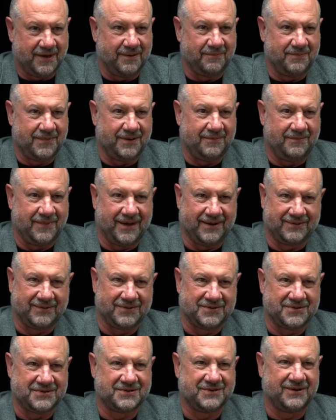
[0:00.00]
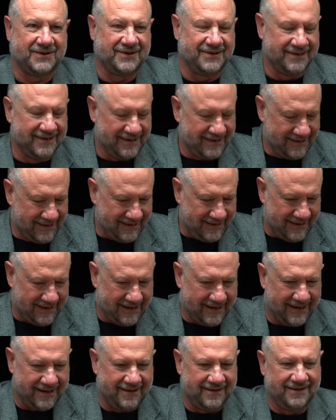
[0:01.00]
that was the cholera
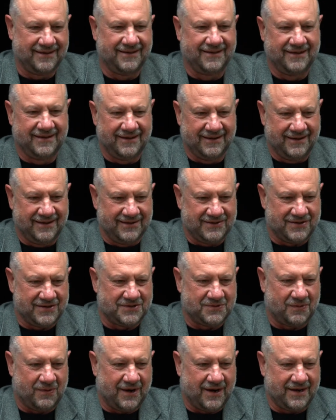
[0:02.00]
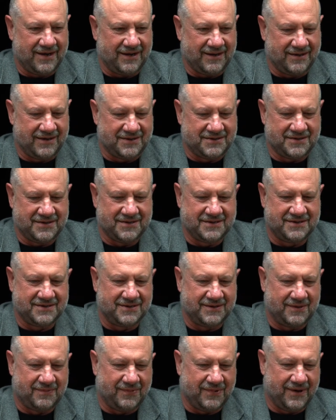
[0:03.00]
epidemiology. Just walking distance
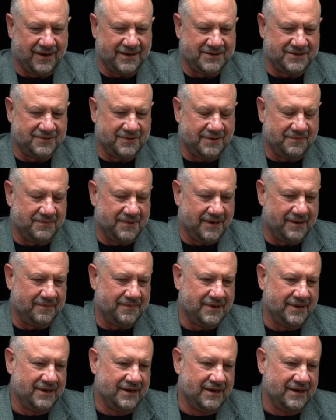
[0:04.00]
to the Broad Street pump.